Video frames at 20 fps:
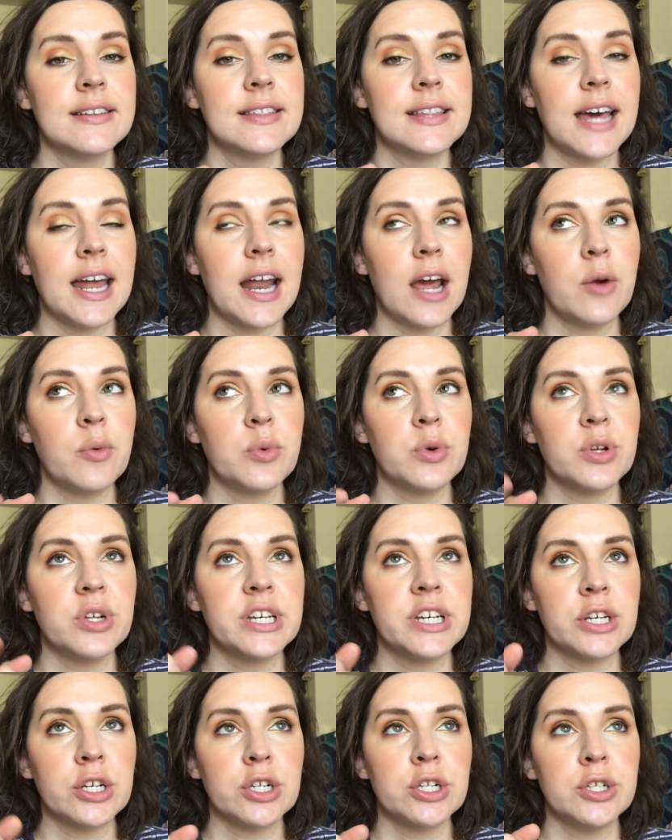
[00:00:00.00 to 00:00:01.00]
that I will
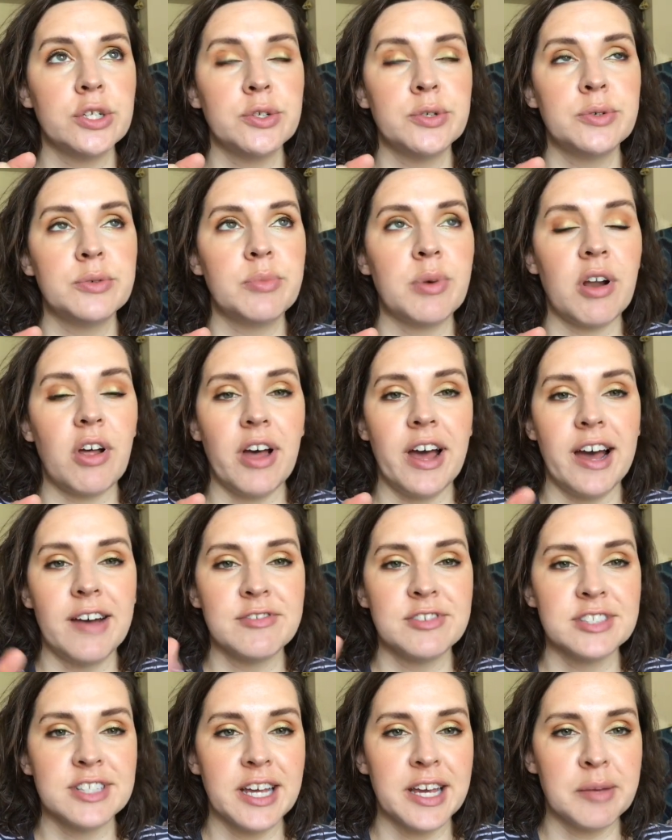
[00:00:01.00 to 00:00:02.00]
include, but I'll
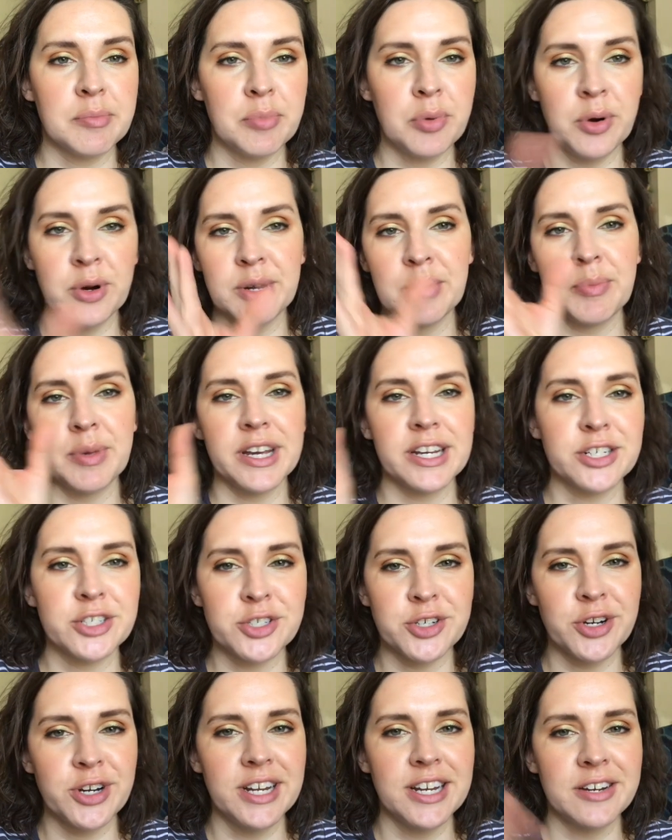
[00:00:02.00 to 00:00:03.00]
have to like put a
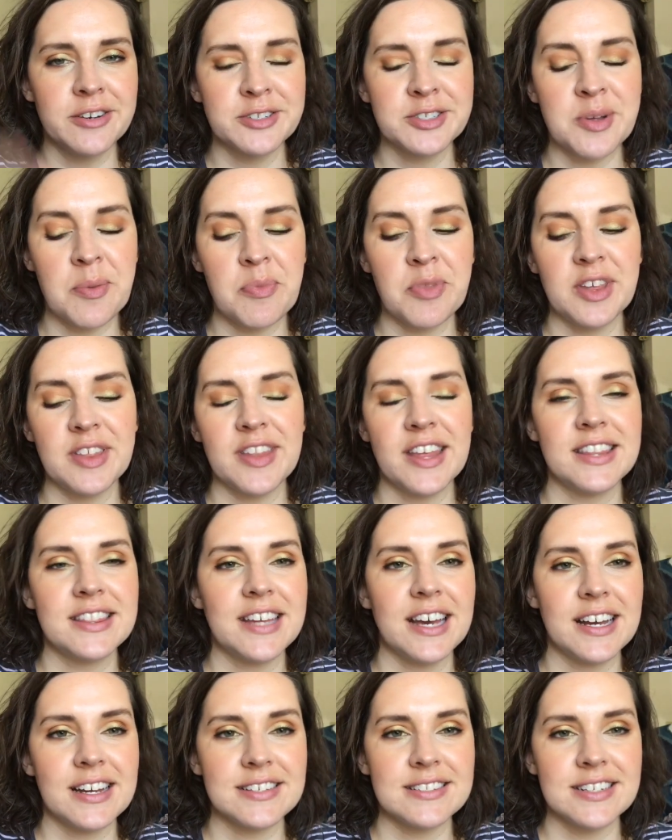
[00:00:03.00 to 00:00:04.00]
picture in or something like
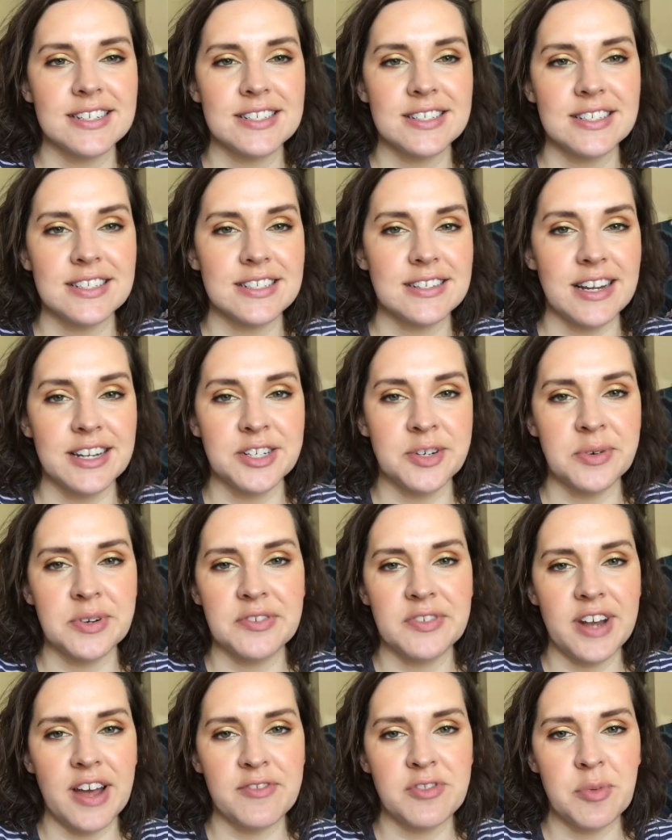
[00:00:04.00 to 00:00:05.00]
that because I don't
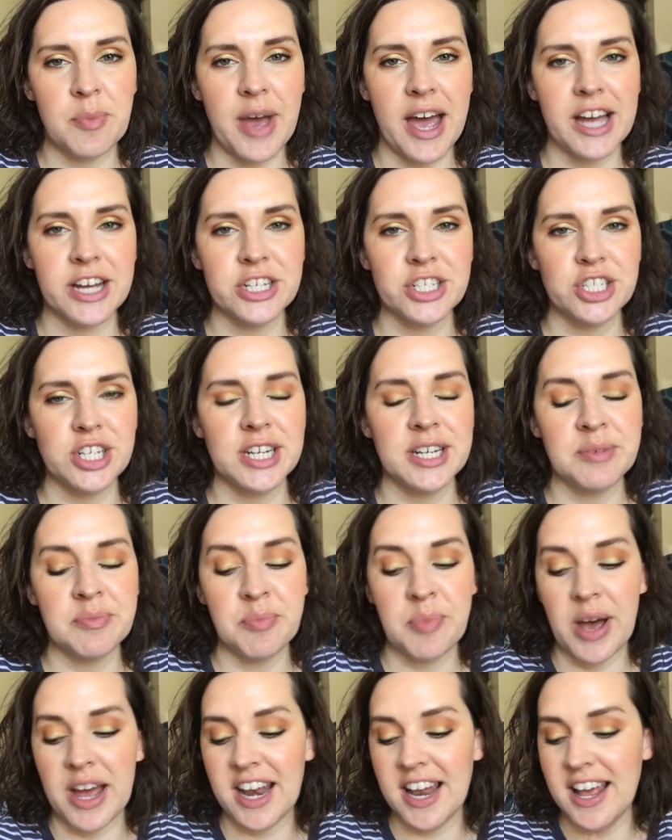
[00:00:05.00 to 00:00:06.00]
even have the packaging.
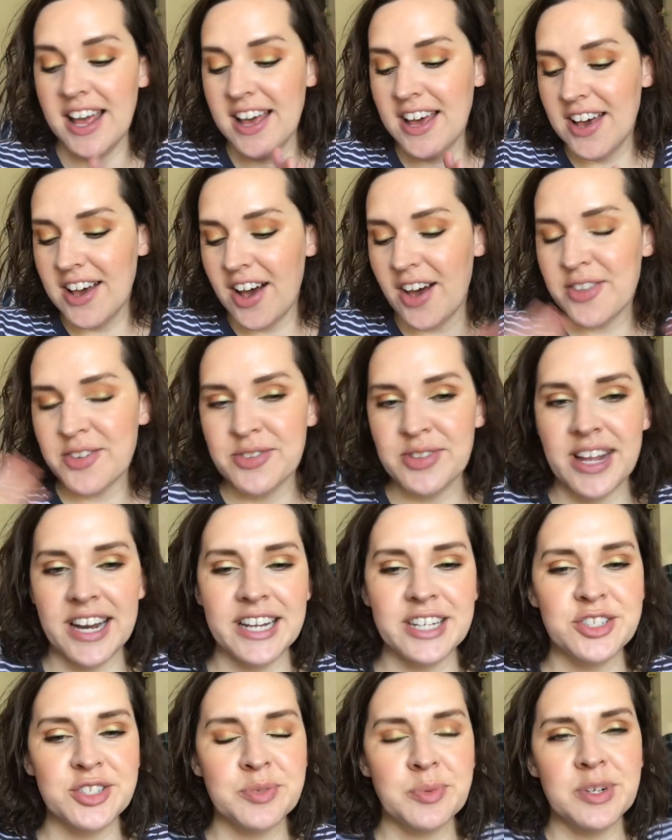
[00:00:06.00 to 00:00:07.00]
But other than
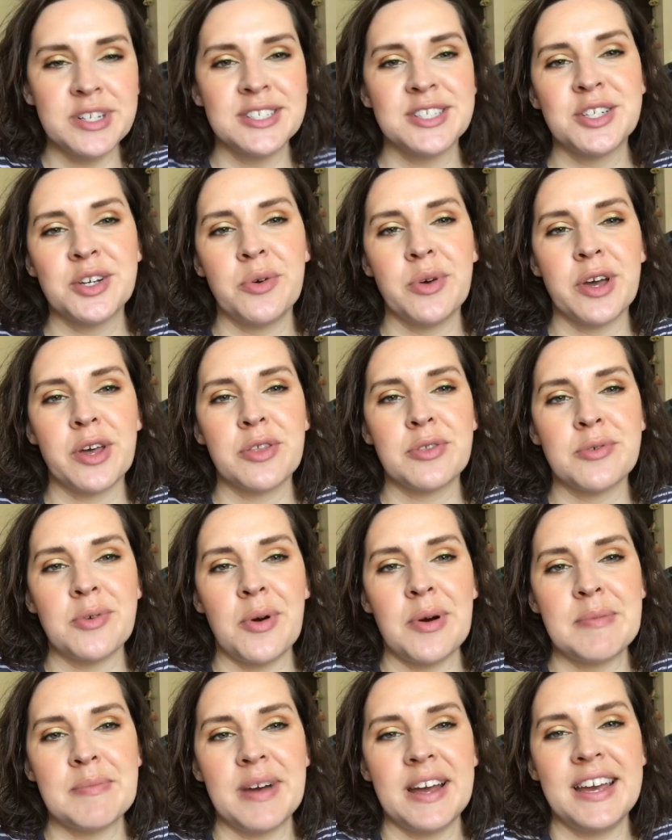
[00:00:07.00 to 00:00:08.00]
that, I just wanted to quick
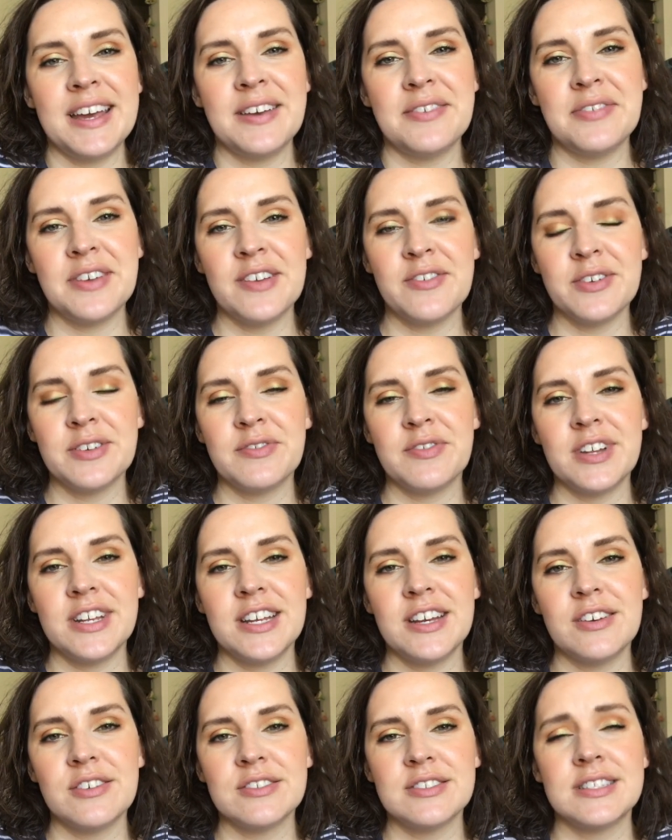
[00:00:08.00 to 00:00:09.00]
throw up my favorite
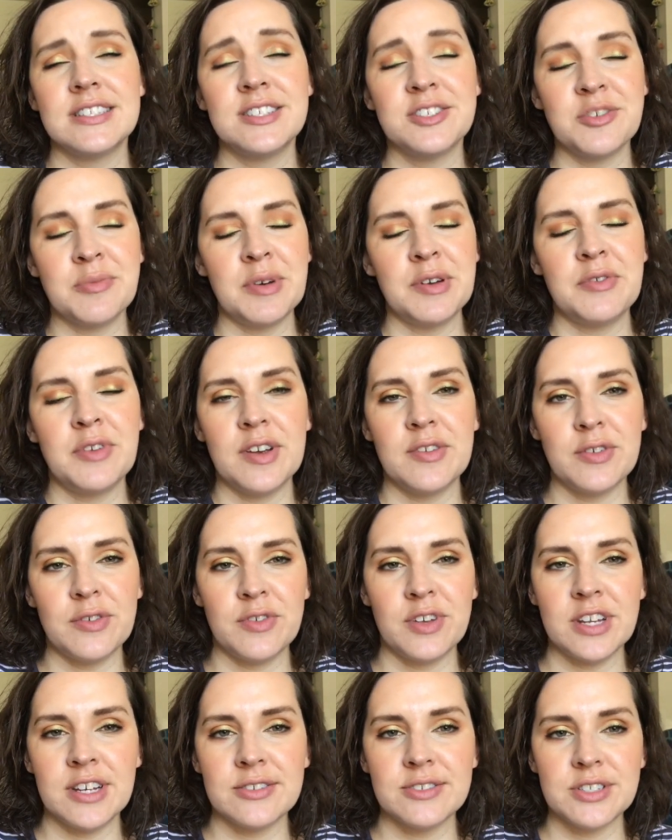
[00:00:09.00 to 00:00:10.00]
videos. These are my
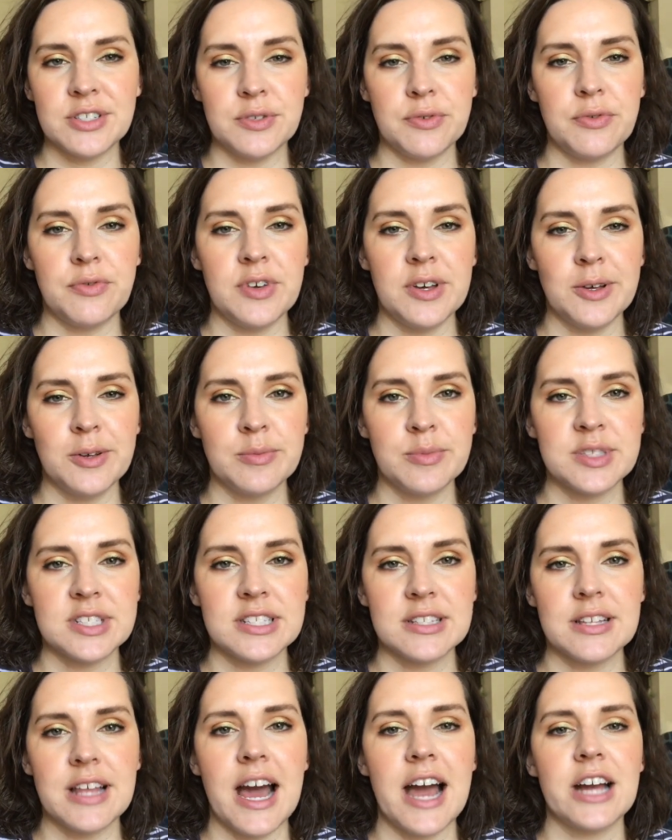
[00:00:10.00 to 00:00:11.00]
favorite videos to film
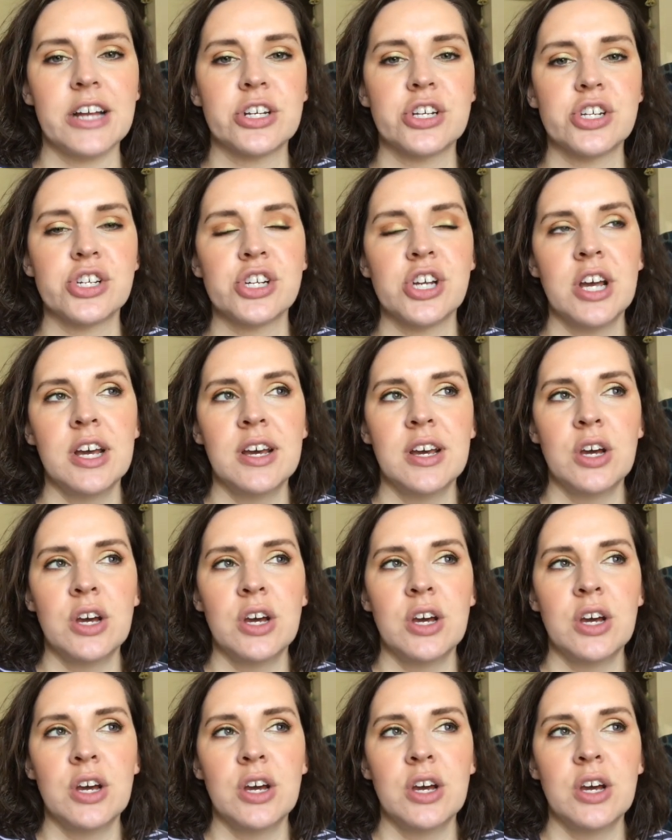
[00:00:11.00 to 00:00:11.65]
slash